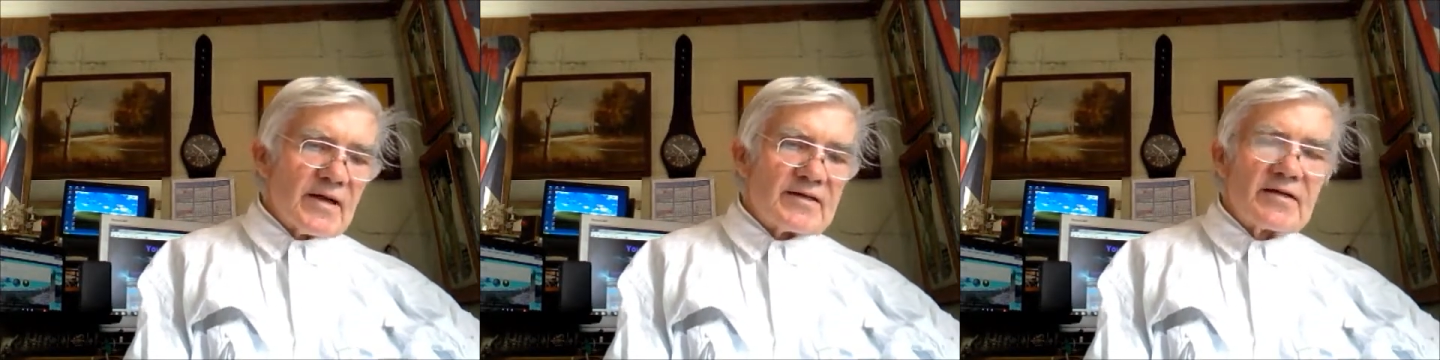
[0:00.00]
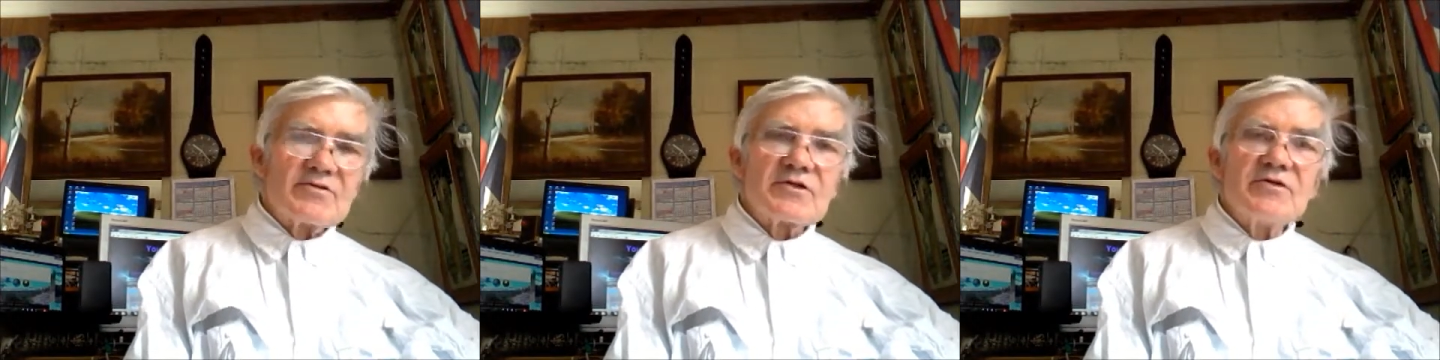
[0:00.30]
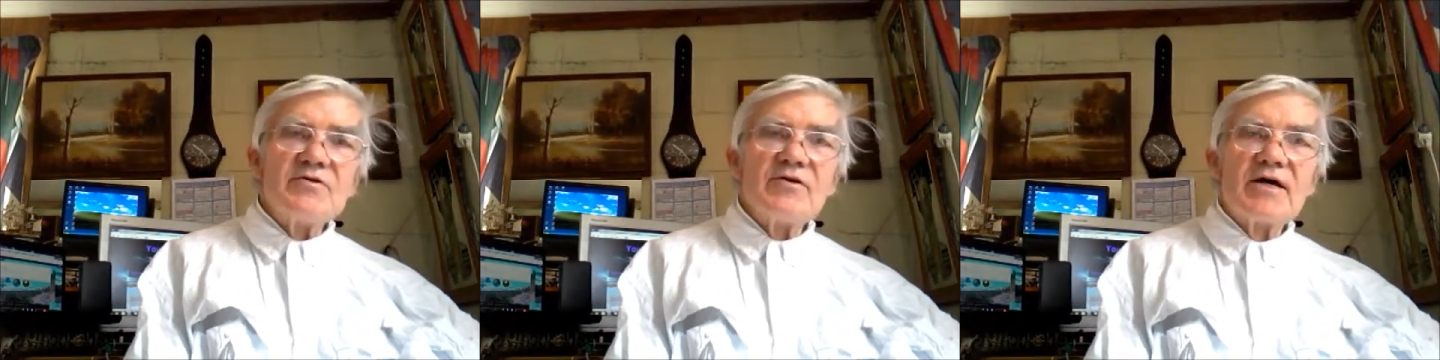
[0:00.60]
and there is
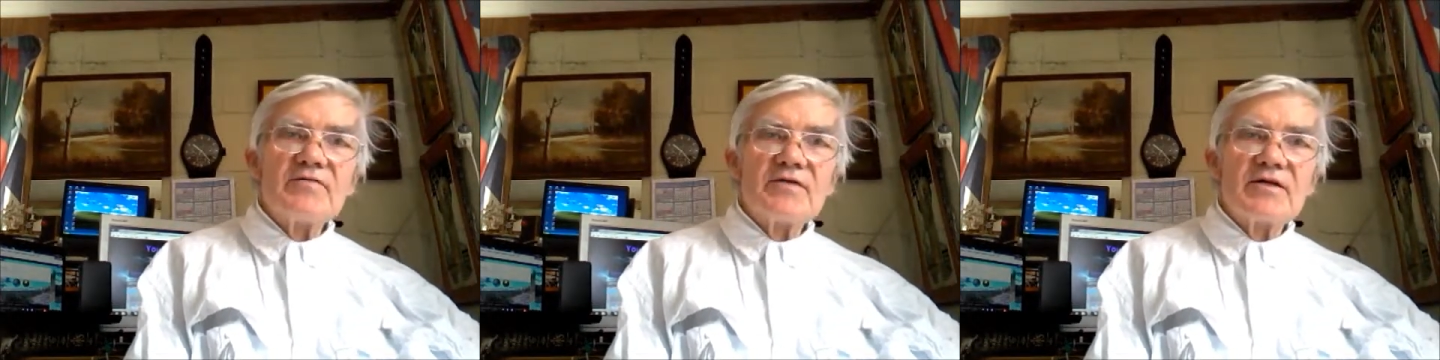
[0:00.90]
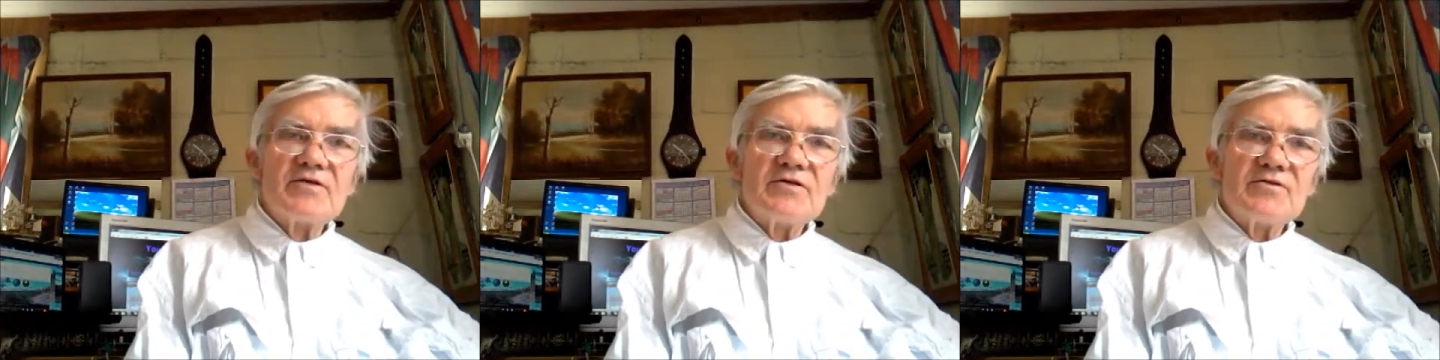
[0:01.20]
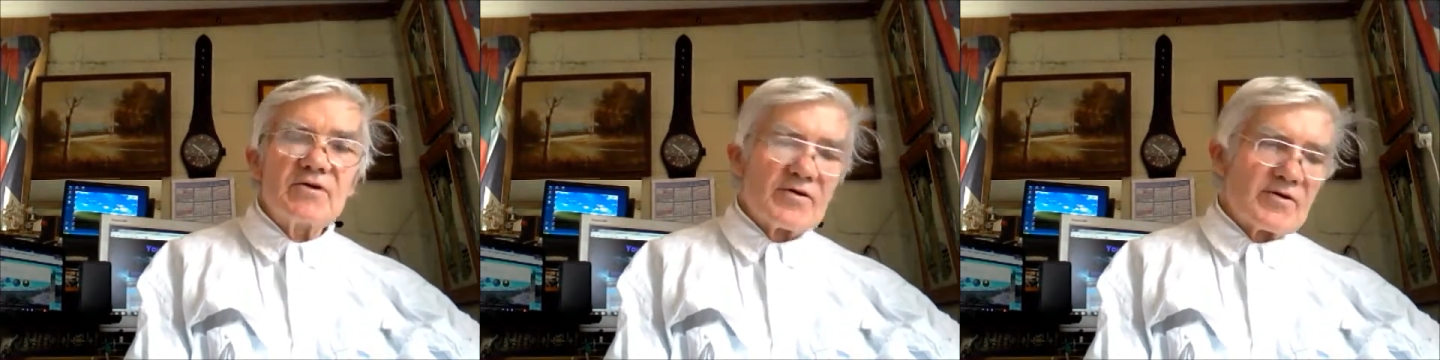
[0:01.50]
a new heaven and a
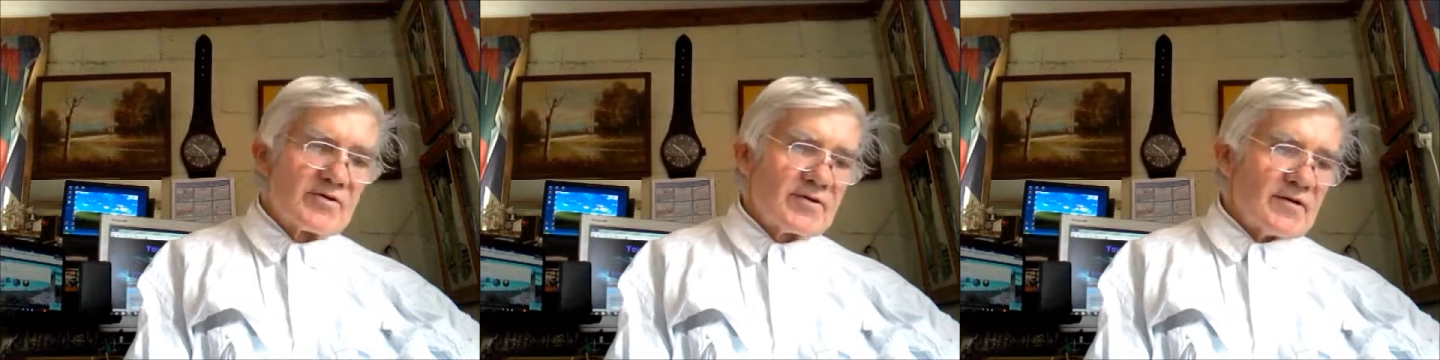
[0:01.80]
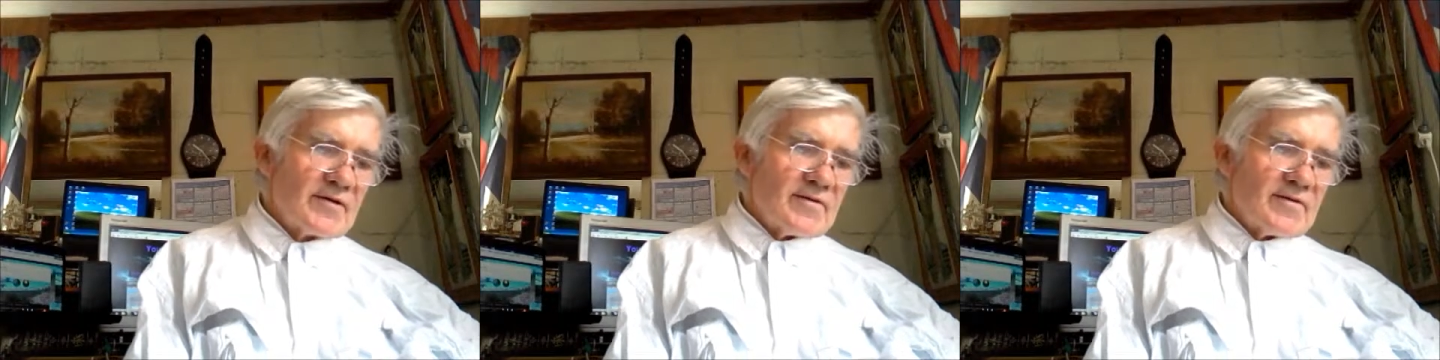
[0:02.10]
new earth,